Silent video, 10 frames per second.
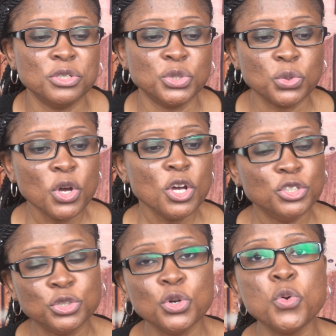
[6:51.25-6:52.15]
So
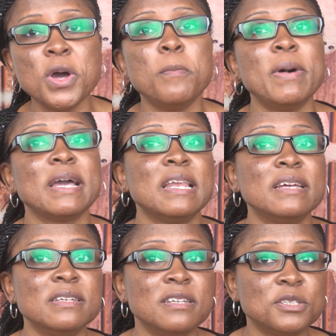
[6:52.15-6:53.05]
do well by
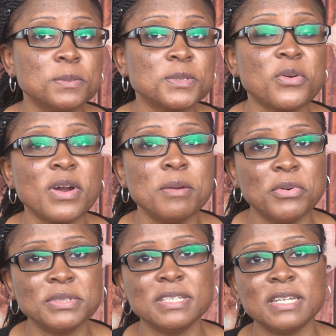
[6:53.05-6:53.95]
clicking the subscribe
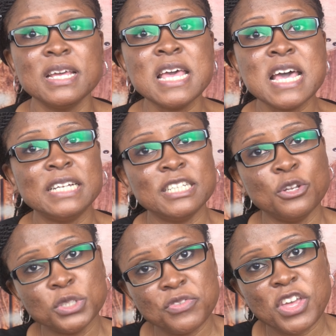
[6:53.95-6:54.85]
button and the
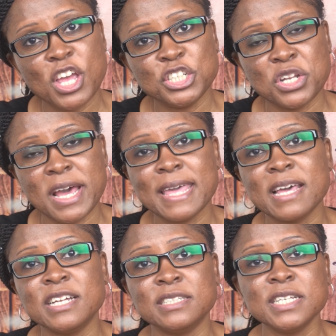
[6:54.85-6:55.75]
notification
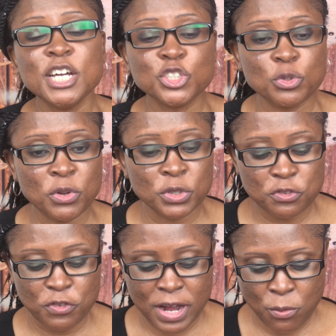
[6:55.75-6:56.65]
icon to be
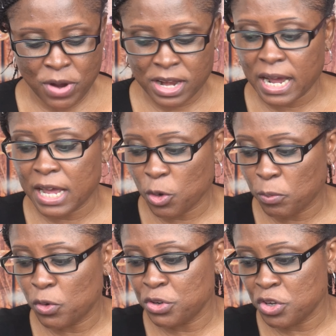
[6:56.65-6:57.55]
notified when I
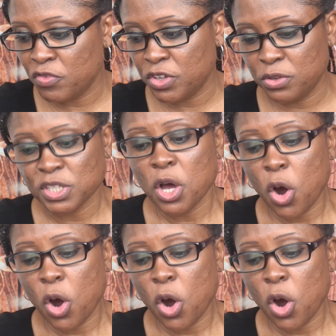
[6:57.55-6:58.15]
upload new videos.